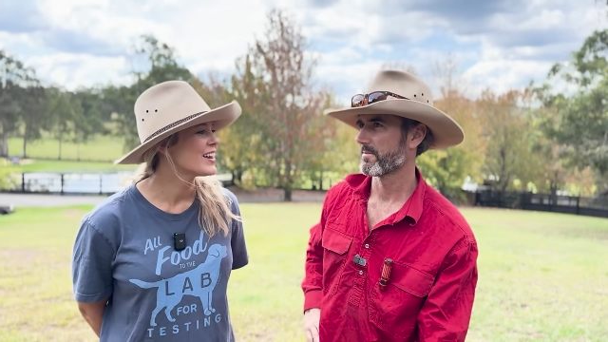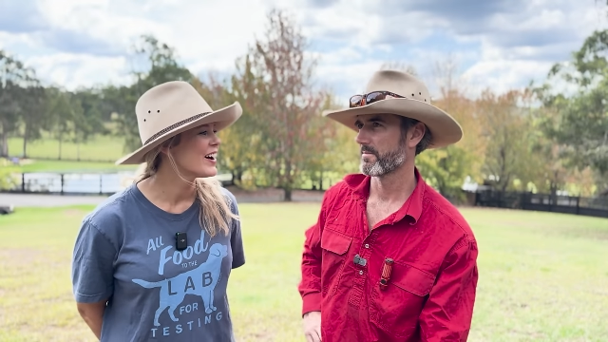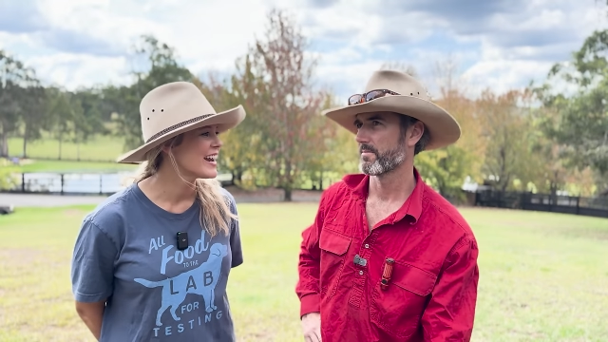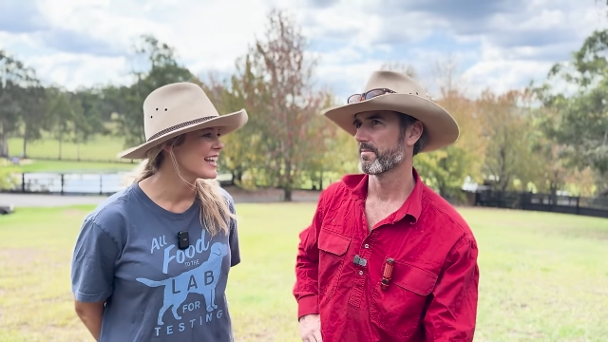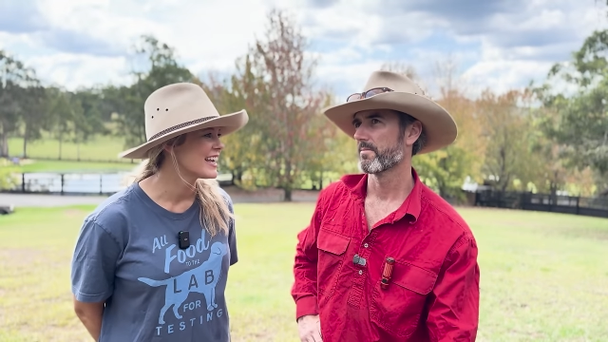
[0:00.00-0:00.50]

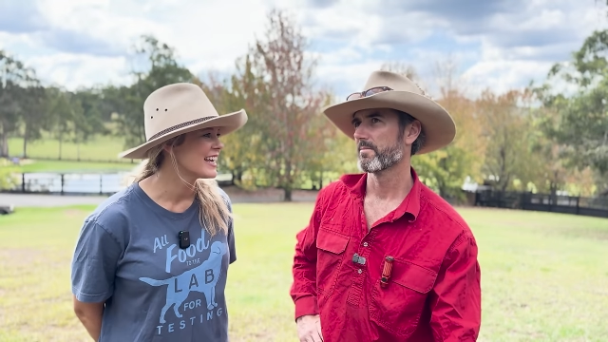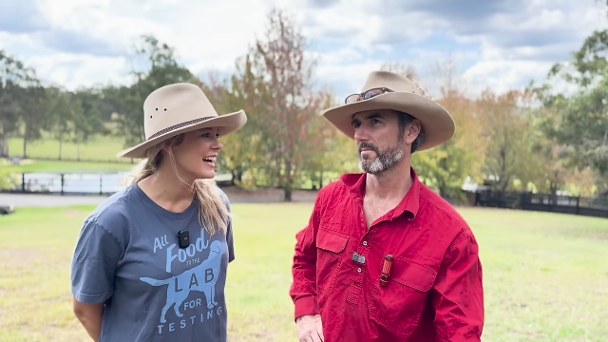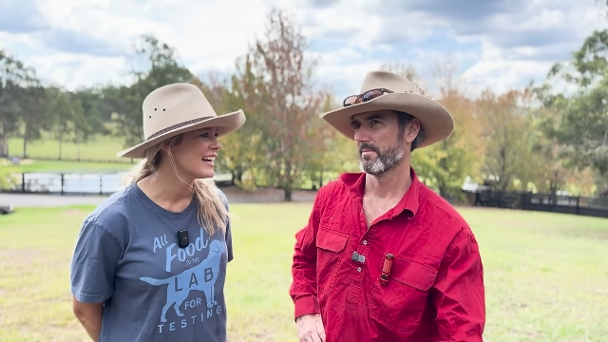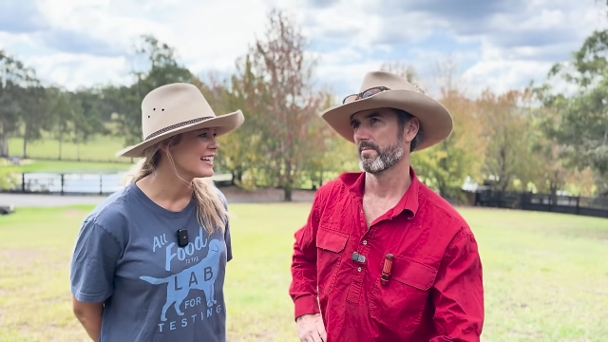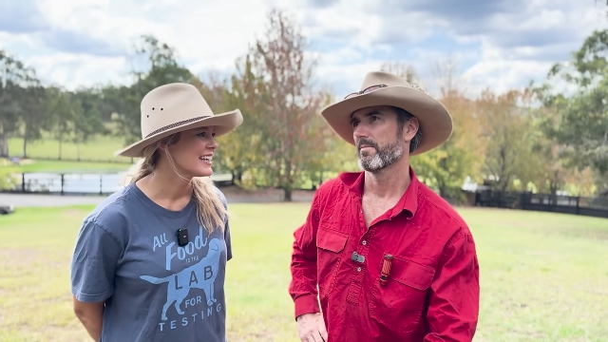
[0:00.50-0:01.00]
Speaker 1: night
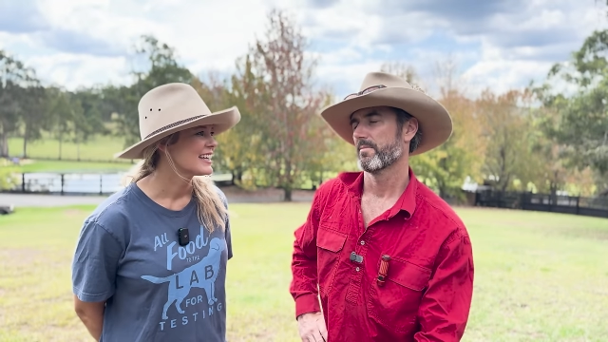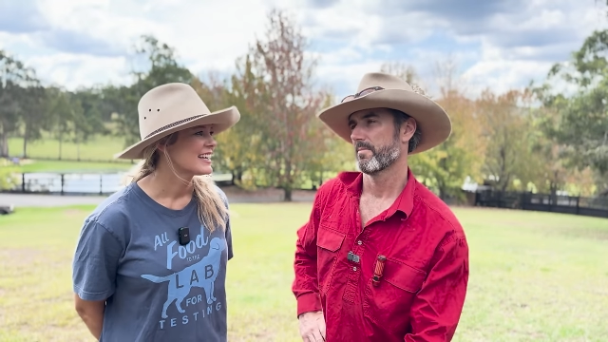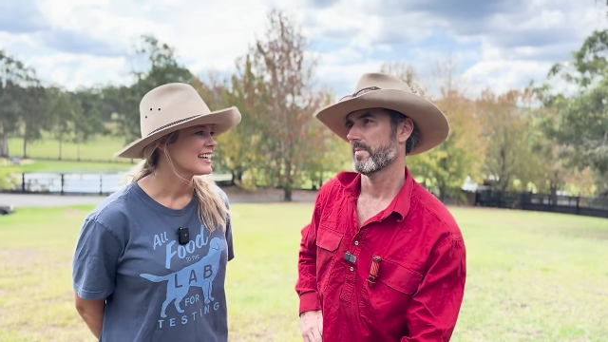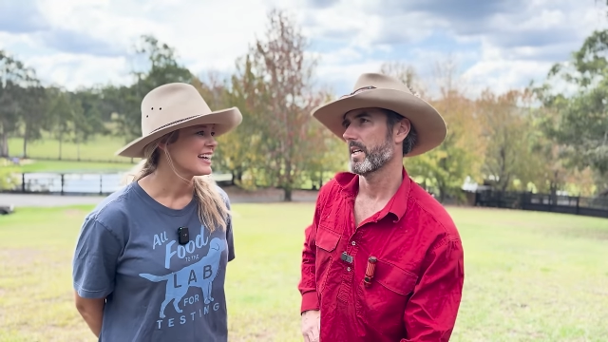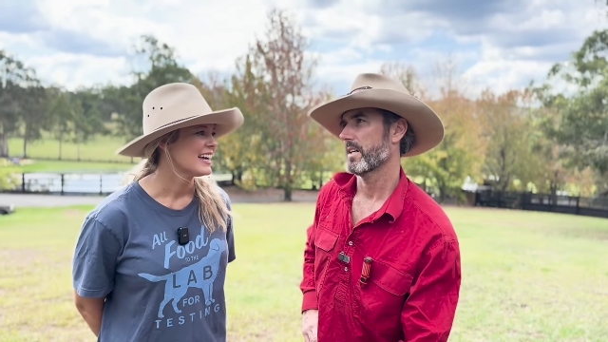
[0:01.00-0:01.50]
here.
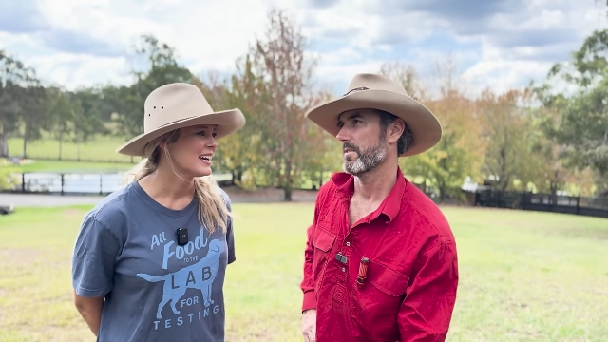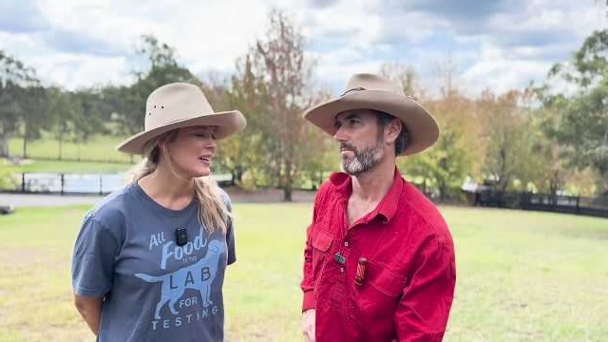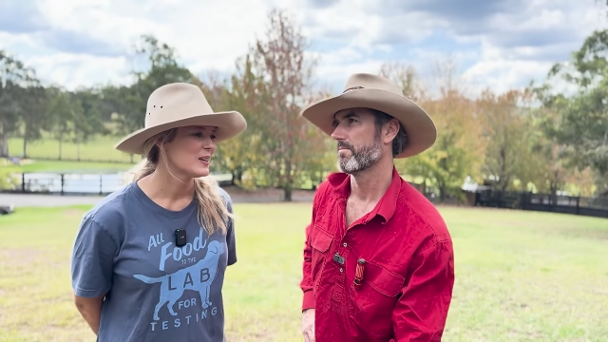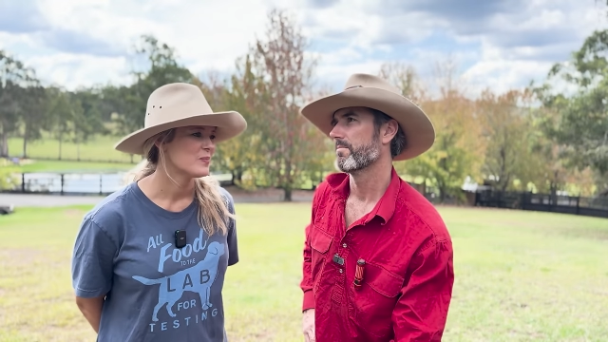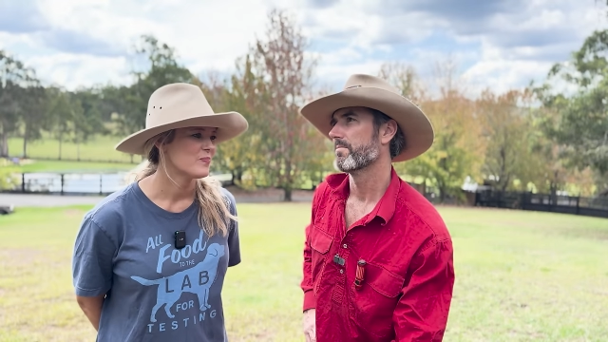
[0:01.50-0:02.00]

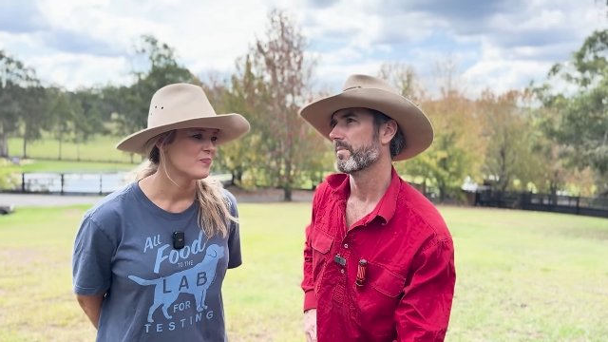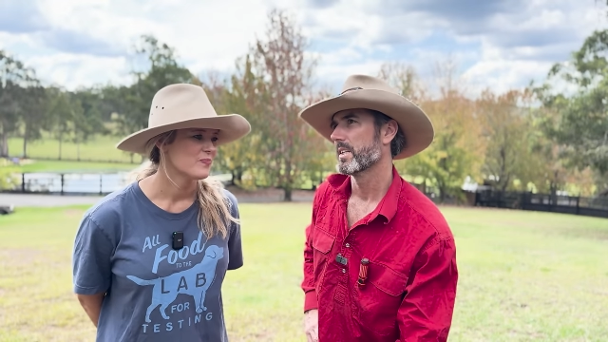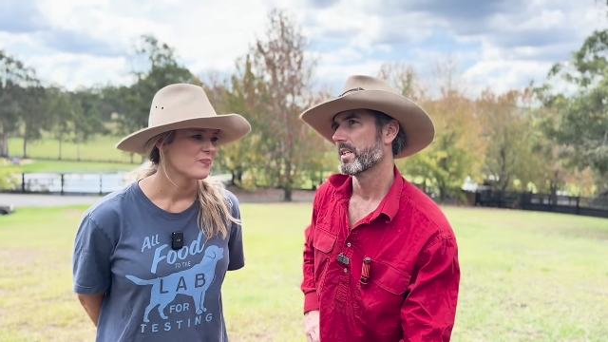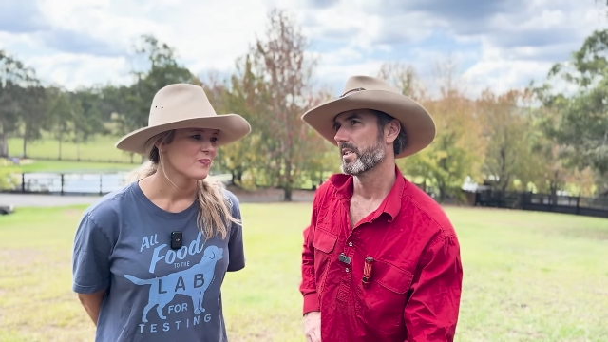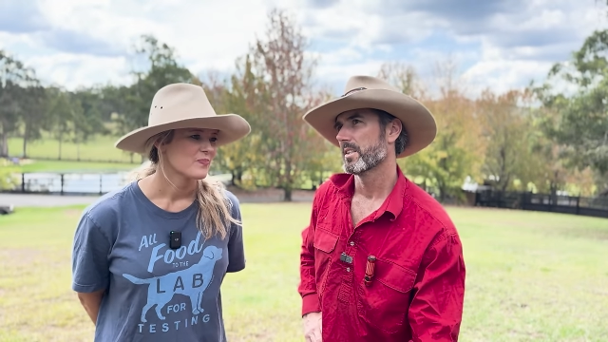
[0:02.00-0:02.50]
Yeah. Um,
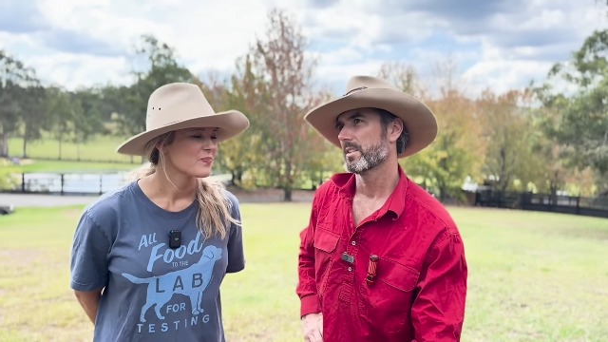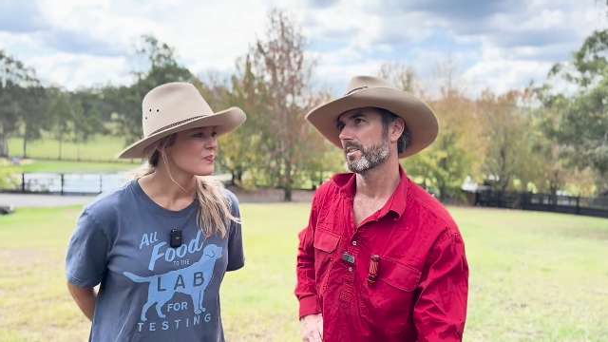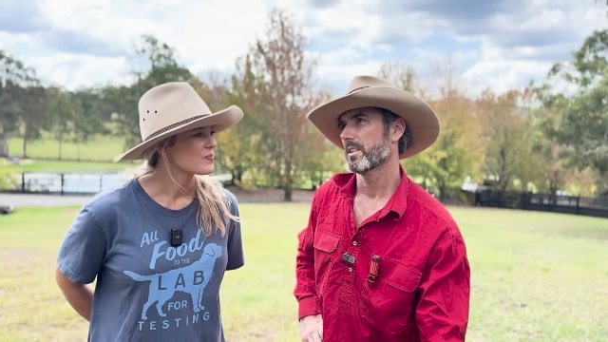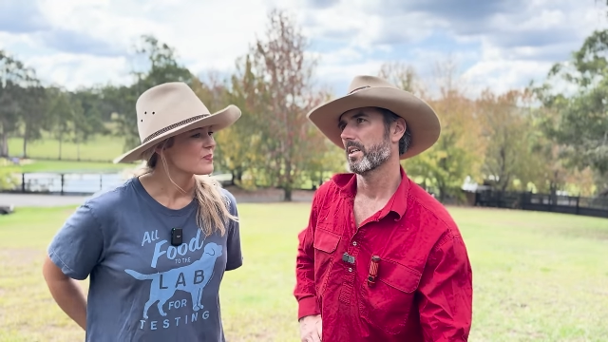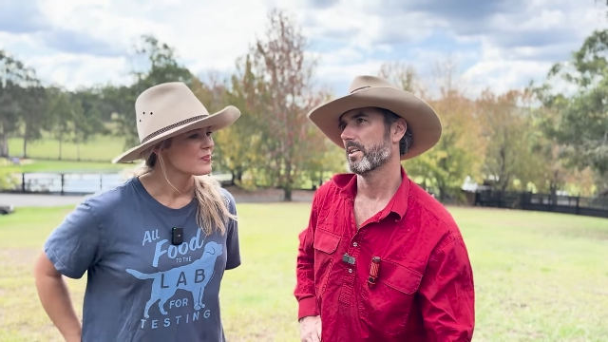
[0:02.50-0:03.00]

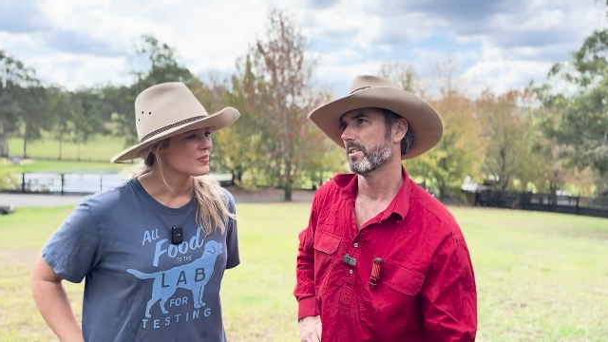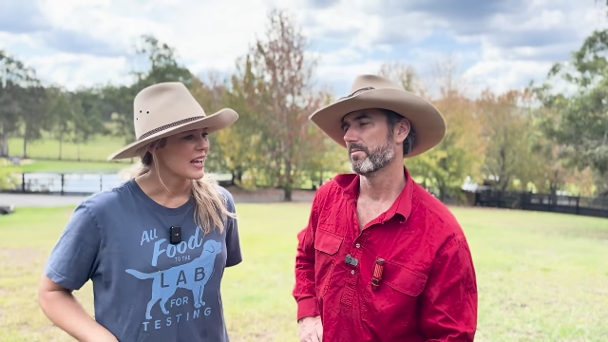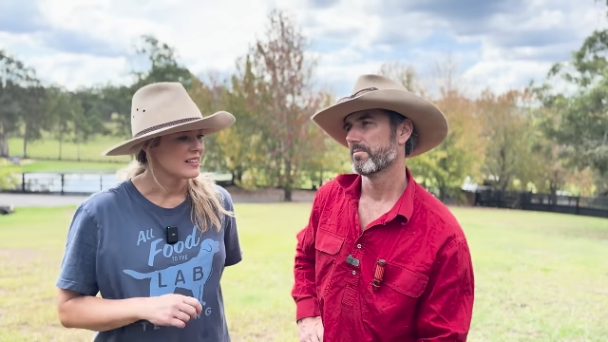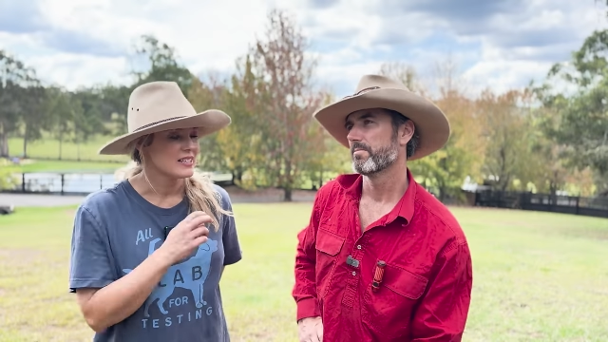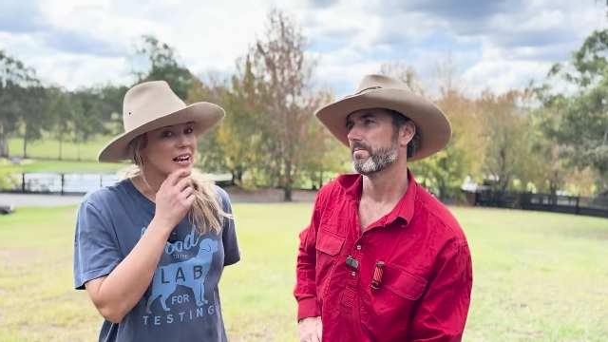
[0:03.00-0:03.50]
so.
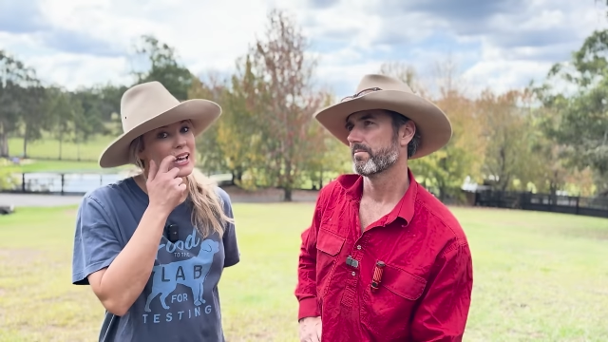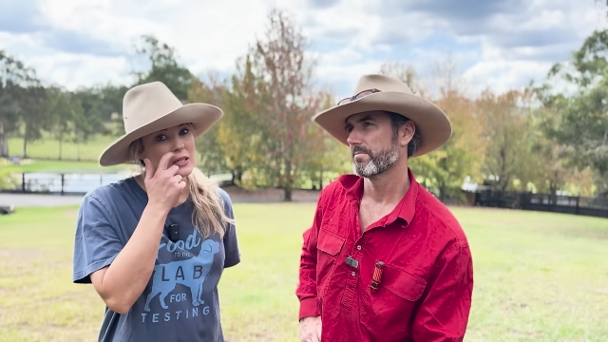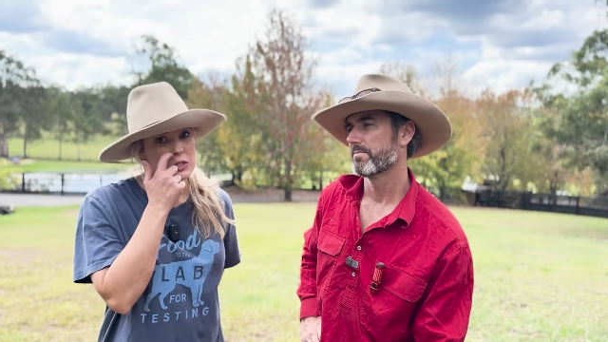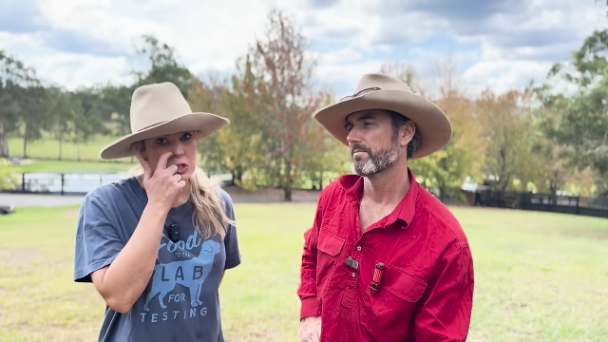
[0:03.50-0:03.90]
And today's